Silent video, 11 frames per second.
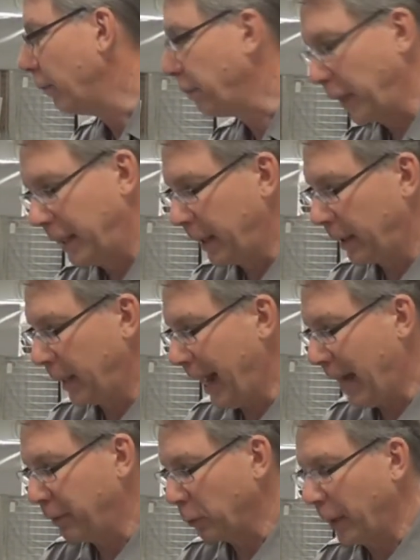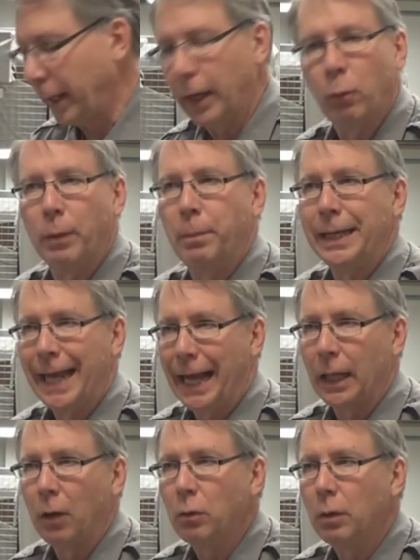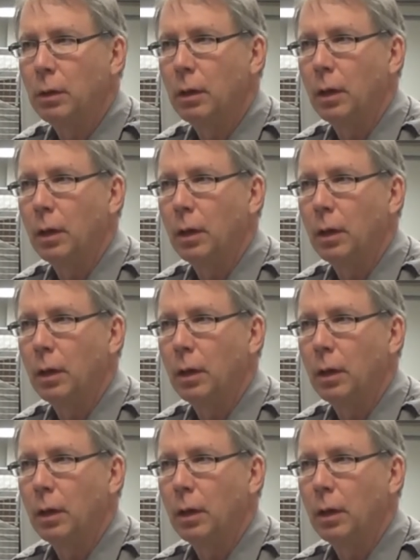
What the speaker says: For cavalry, it would be yellow.